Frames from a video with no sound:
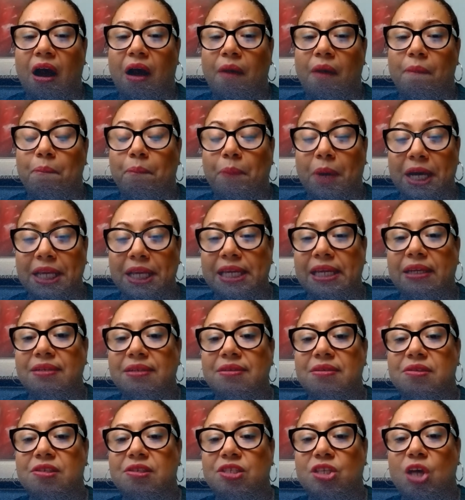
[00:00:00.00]
money
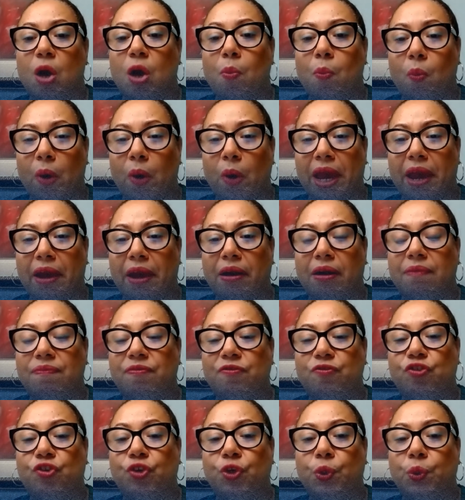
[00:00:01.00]
somewhere
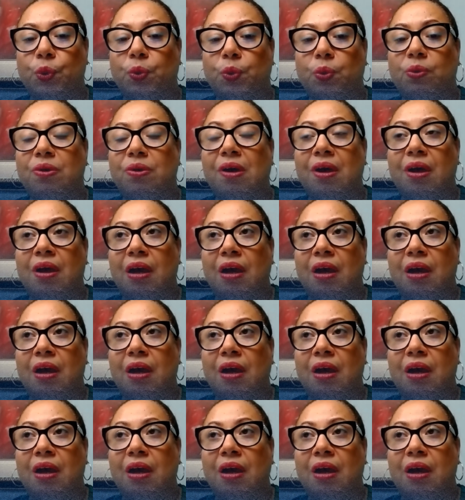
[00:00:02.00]
to